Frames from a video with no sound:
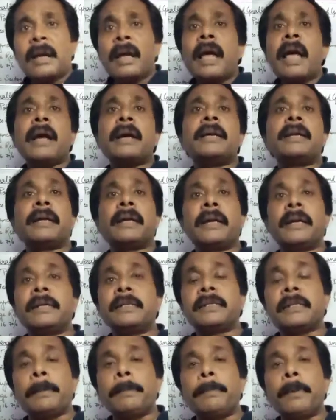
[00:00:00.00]

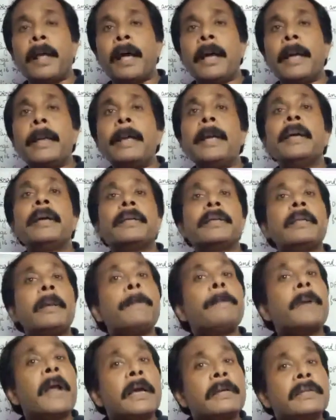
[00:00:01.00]
aggregate supply, the
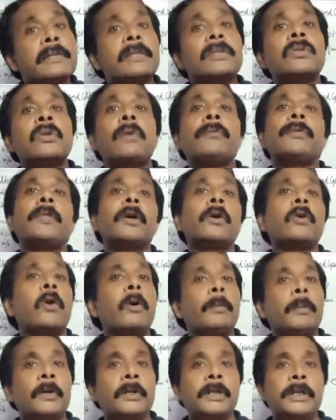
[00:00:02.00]
prices of the
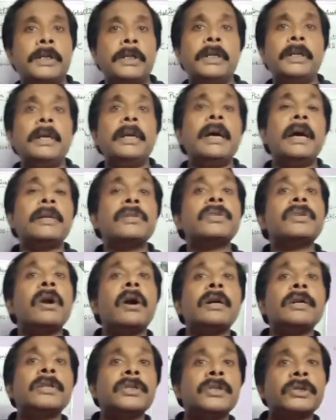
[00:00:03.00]
commodity
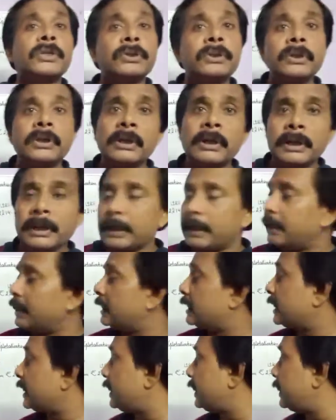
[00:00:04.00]
starts to
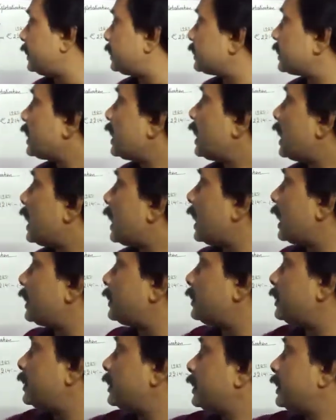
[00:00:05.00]
increase
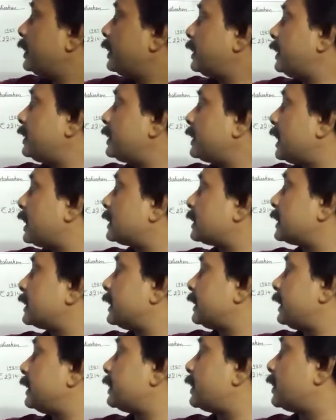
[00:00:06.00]
and it has
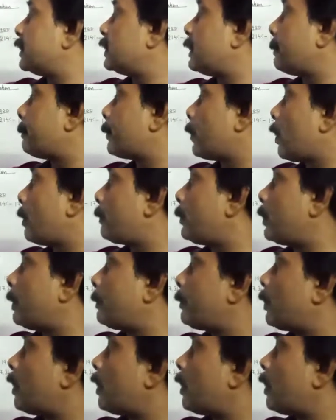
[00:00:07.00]
created the problem